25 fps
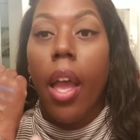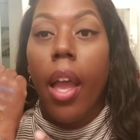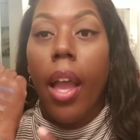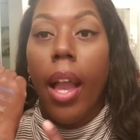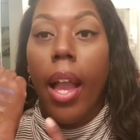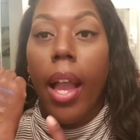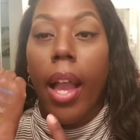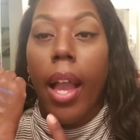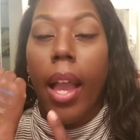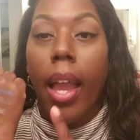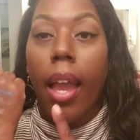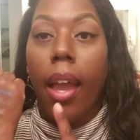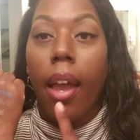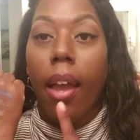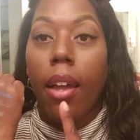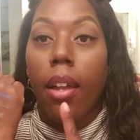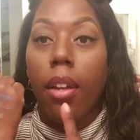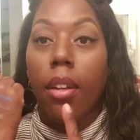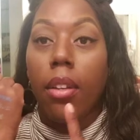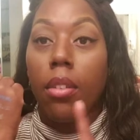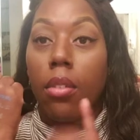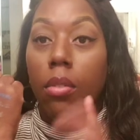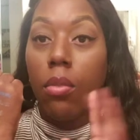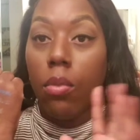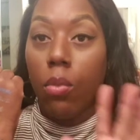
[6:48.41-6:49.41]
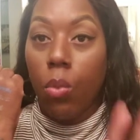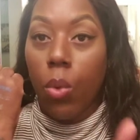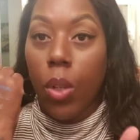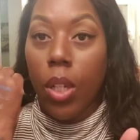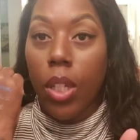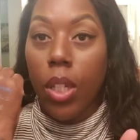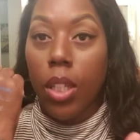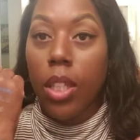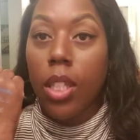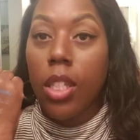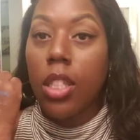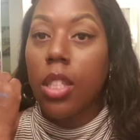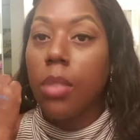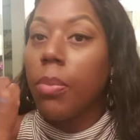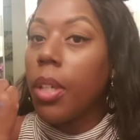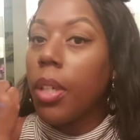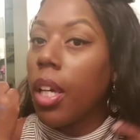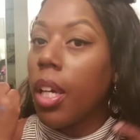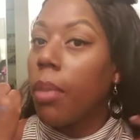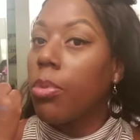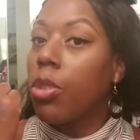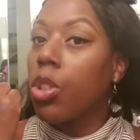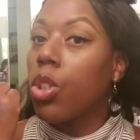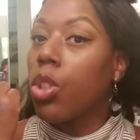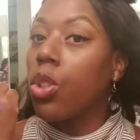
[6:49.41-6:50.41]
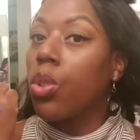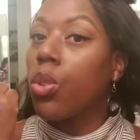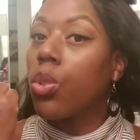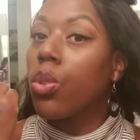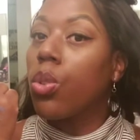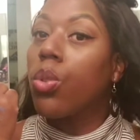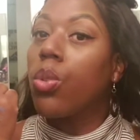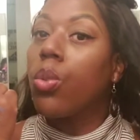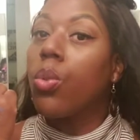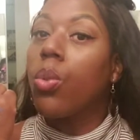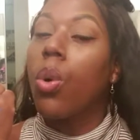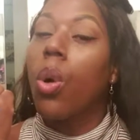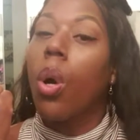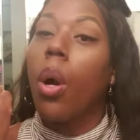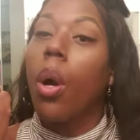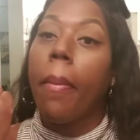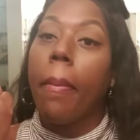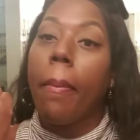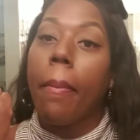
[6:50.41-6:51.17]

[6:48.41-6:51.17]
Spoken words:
and what leads me up to